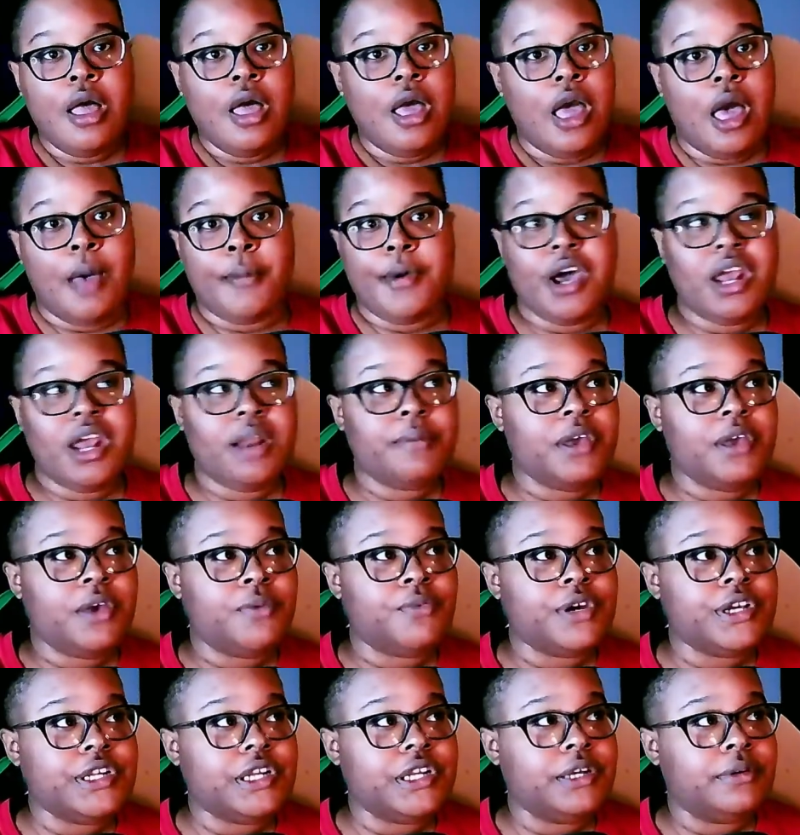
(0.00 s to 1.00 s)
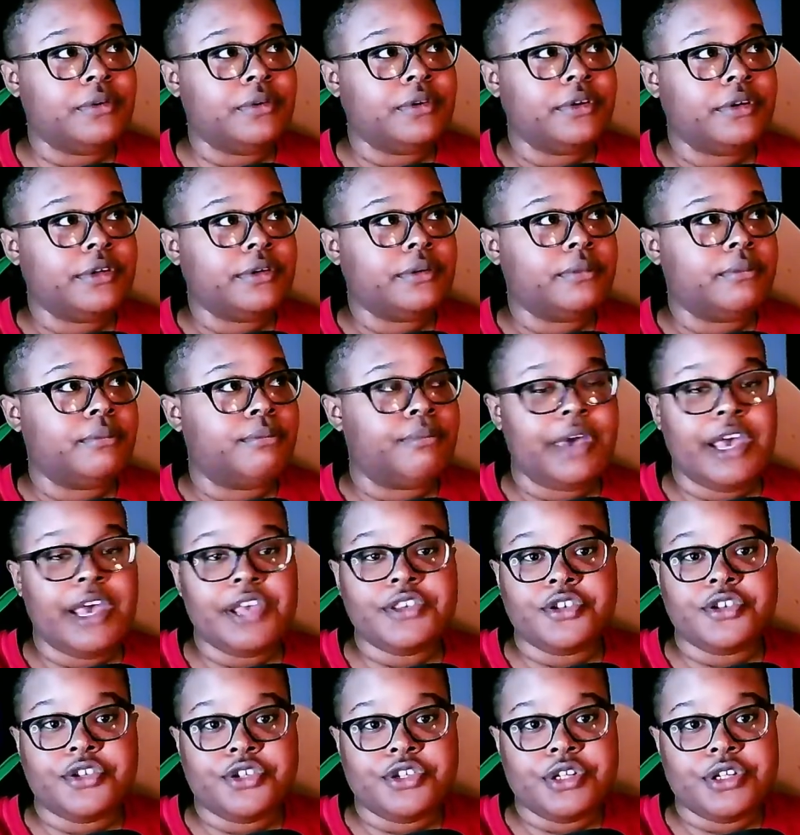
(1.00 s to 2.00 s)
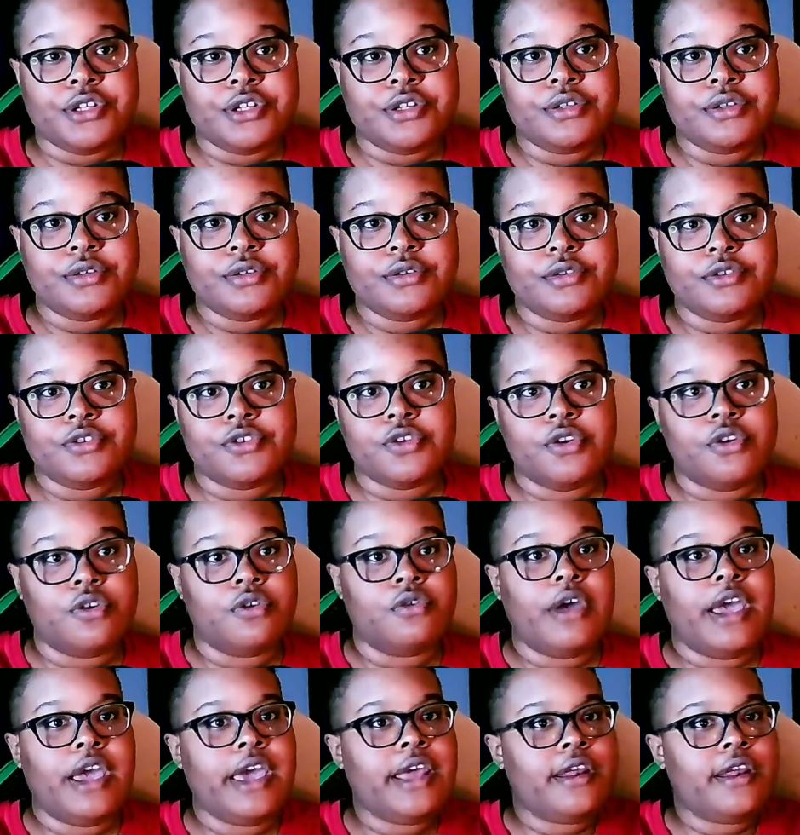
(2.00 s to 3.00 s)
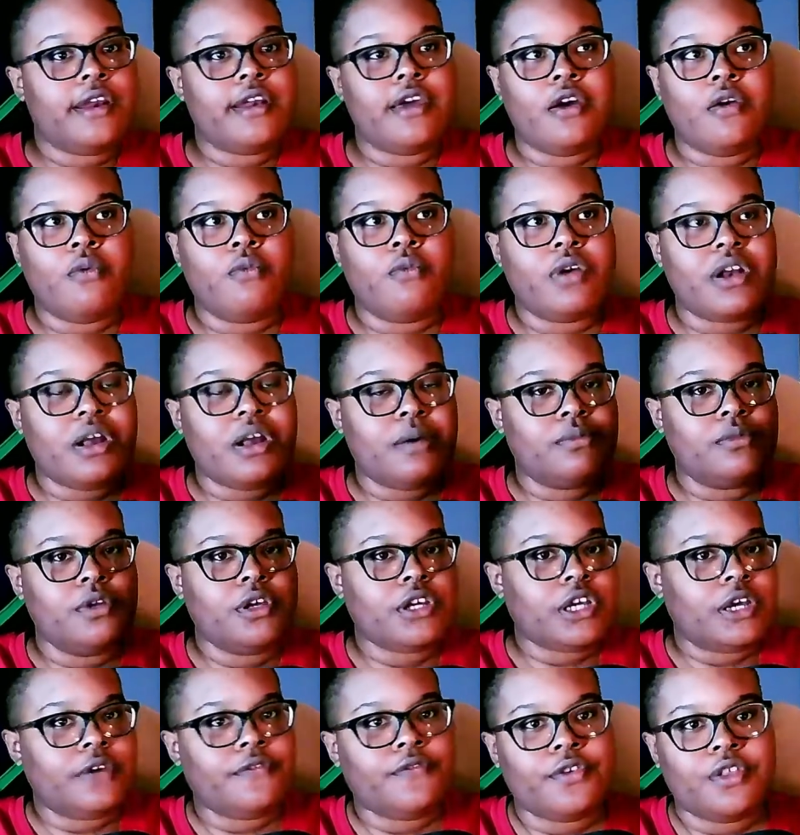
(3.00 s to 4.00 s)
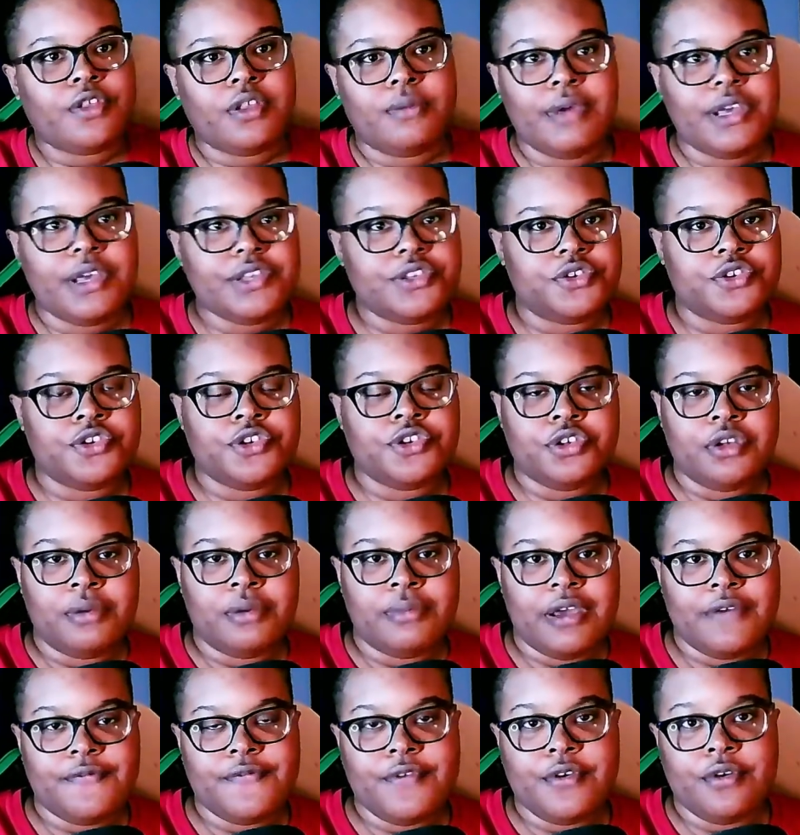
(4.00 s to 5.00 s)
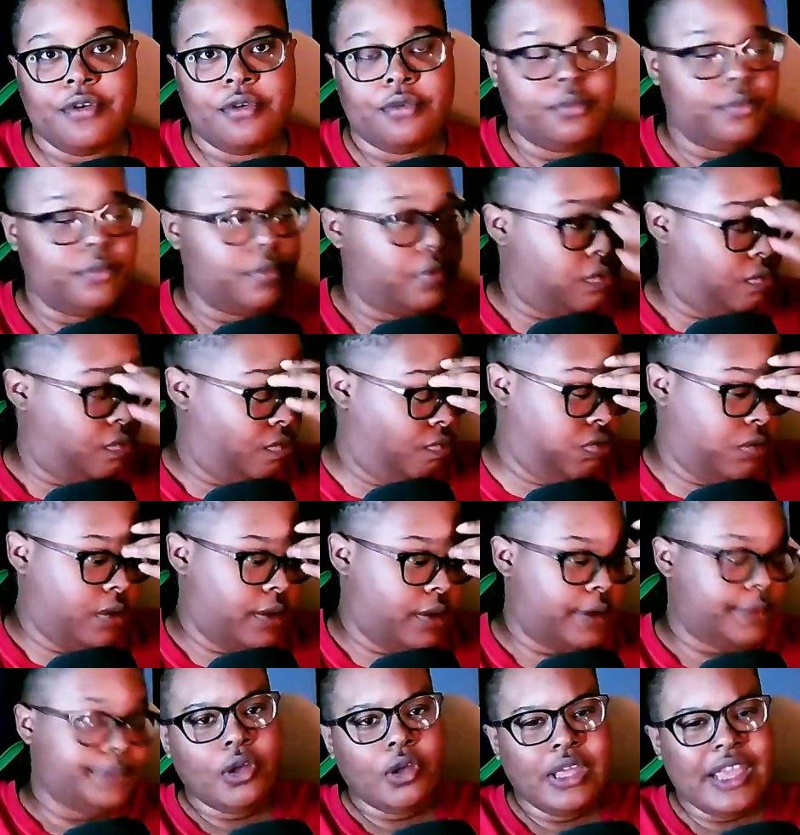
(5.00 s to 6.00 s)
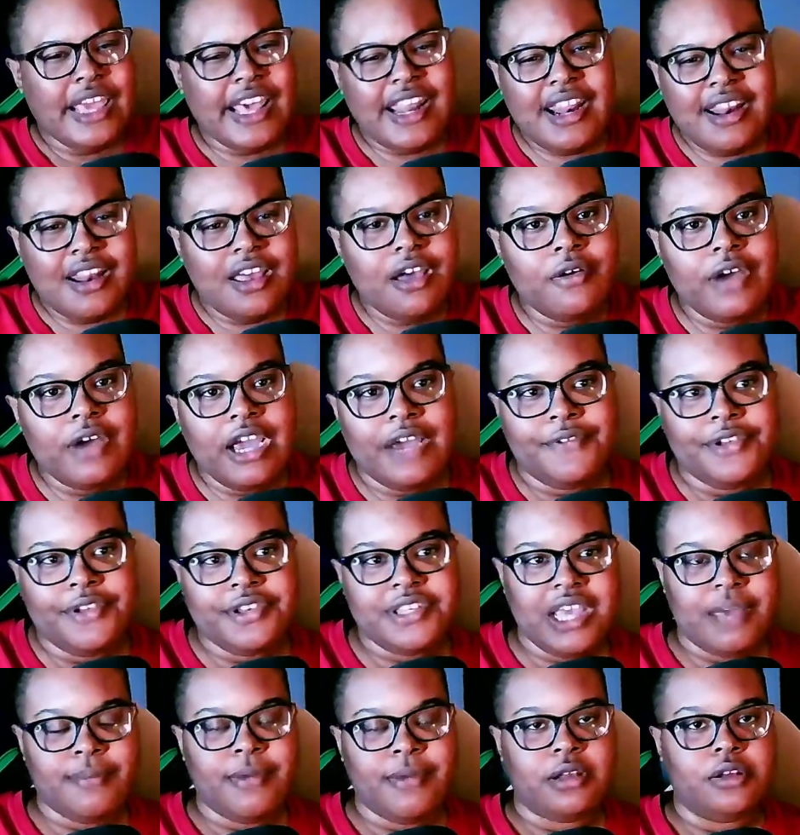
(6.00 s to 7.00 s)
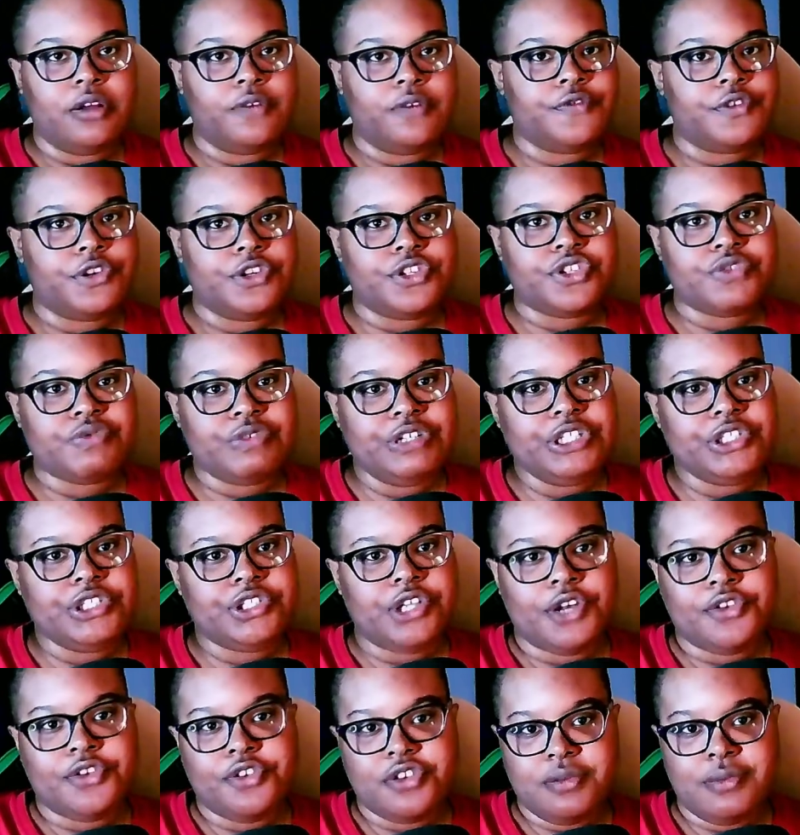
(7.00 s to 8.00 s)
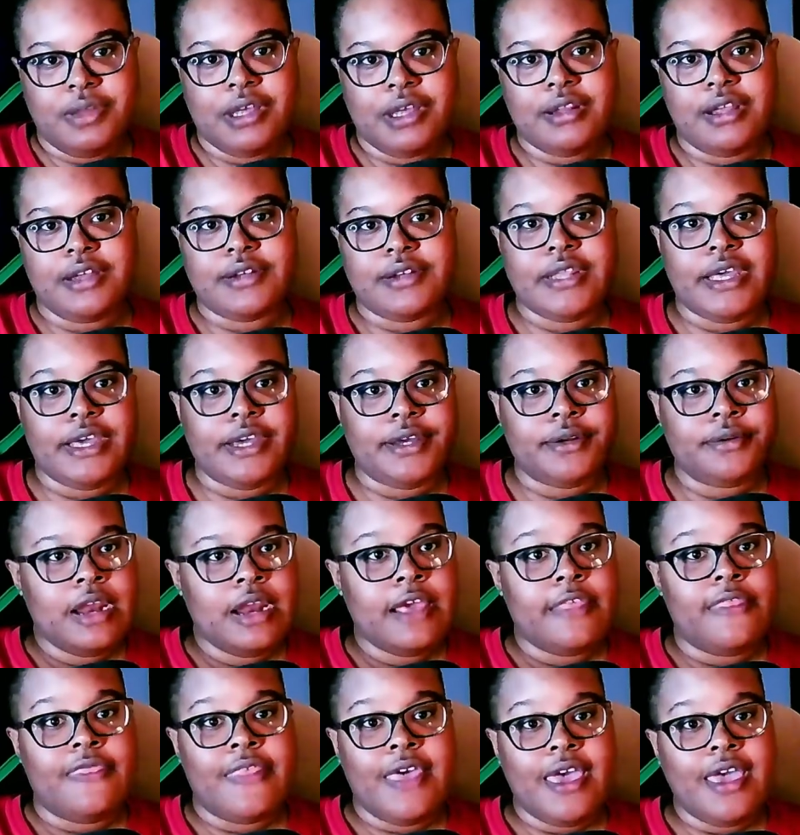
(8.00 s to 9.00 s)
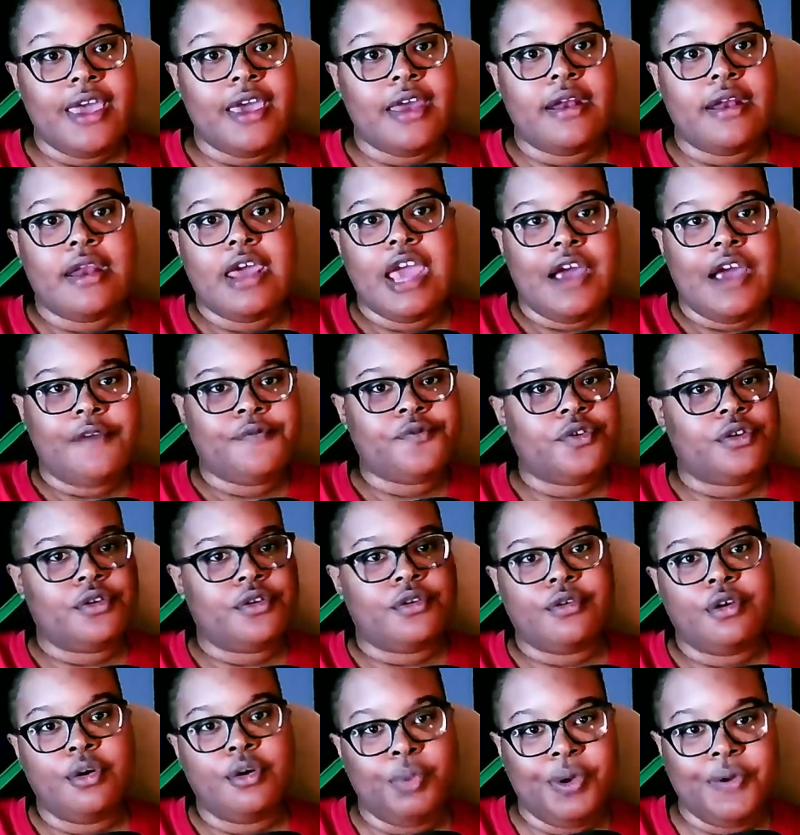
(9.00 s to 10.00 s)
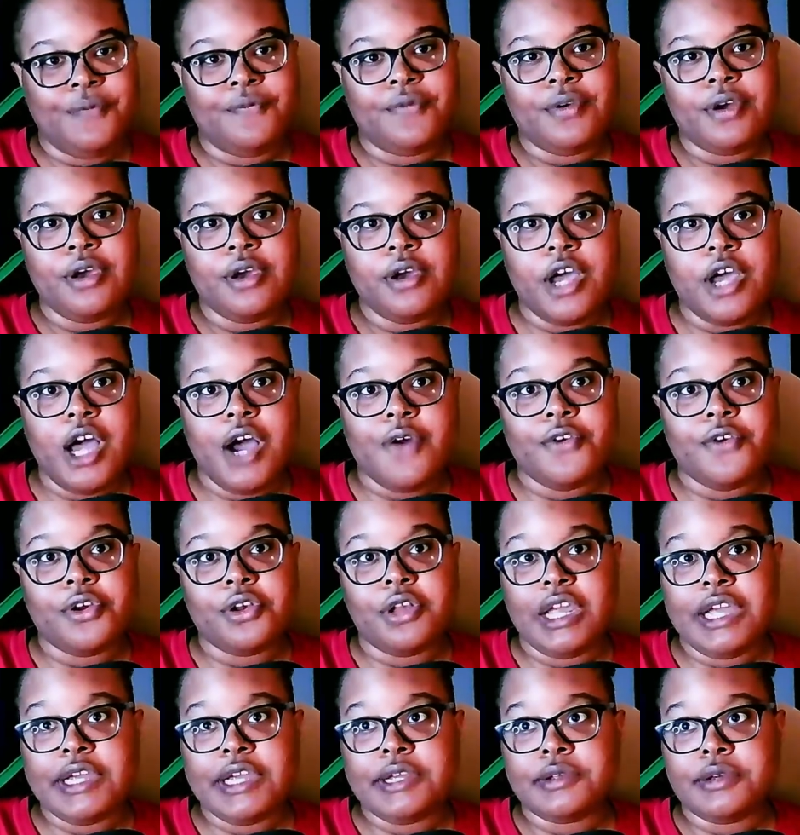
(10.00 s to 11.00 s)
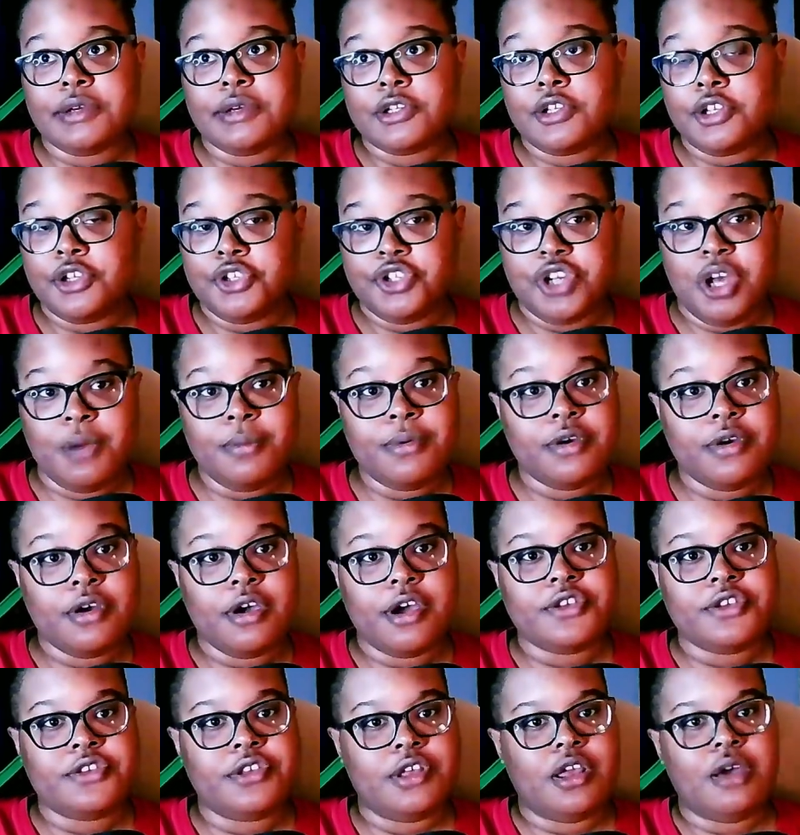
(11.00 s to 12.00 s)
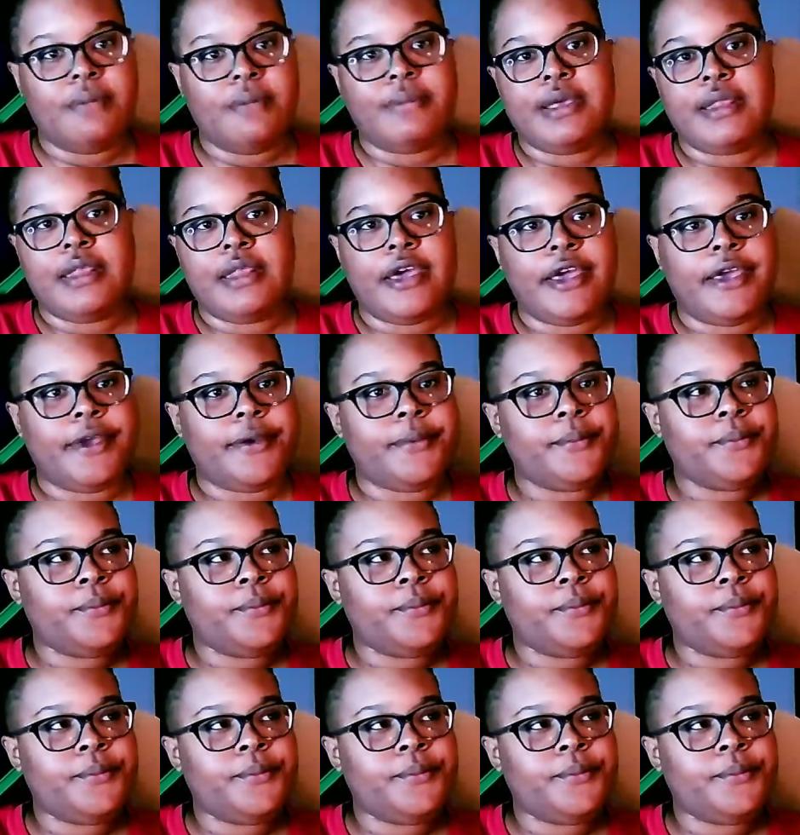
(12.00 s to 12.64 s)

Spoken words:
I'm gonna be reading messages. So edit out when I'm looking for the messages on my phone. Edit out every time I look for the screenshots or something like that. Then after we've covered like the jump cuts, then I'll be like,